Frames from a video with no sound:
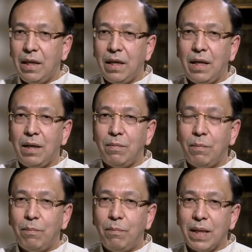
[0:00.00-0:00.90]

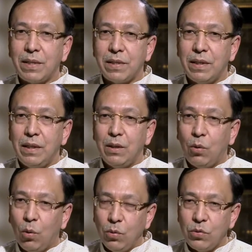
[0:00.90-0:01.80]
but
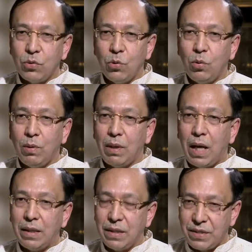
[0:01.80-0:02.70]
also
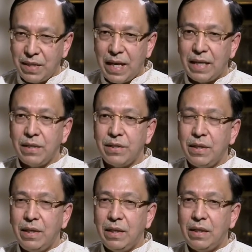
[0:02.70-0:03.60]
understand
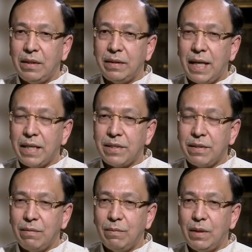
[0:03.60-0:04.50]
that
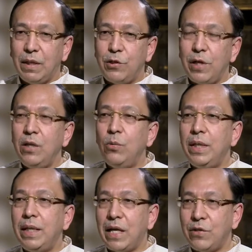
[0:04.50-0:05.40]
a
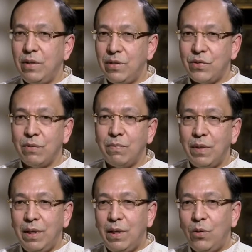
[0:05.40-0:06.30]
genuine nationalism
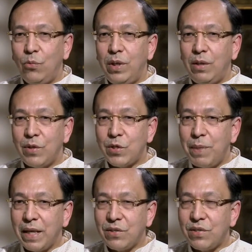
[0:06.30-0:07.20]
will
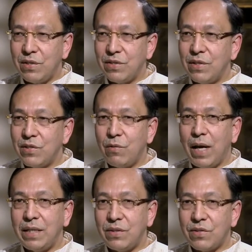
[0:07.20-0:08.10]
respect citizens'
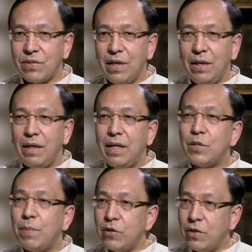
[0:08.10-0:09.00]
rights,
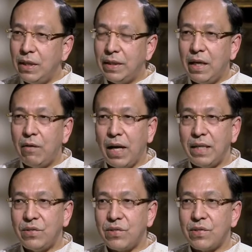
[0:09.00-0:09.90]
especially their
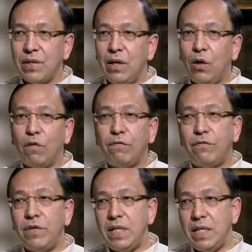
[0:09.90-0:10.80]
rights of
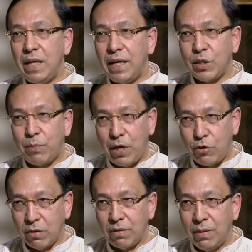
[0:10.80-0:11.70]
free
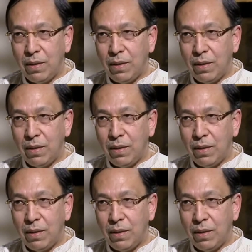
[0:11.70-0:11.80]
expression.